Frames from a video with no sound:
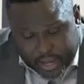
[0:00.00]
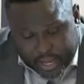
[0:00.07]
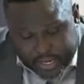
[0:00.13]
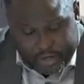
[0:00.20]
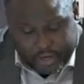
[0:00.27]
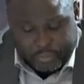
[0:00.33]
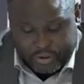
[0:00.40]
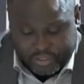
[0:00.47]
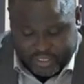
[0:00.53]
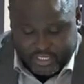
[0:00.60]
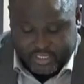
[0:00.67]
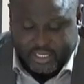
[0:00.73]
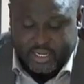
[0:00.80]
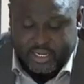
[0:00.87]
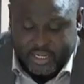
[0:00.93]
and any person
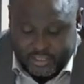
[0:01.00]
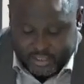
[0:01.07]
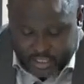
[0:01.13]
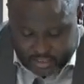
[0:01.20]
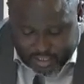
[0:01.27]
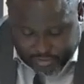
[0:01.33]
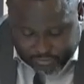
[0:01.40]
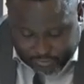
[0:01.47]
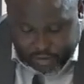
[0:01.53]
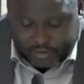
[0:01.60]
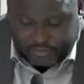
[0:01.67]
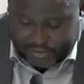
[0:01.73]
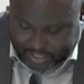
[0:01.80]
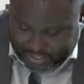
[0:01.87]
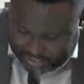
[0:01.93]
that's
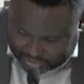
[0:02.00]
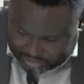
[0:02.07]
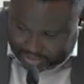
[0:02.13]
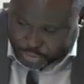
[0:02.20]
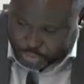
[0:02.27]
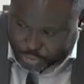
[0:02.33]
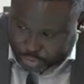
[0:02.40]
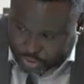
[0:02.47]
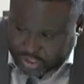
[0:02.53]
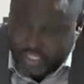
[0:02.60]
involved in this issue,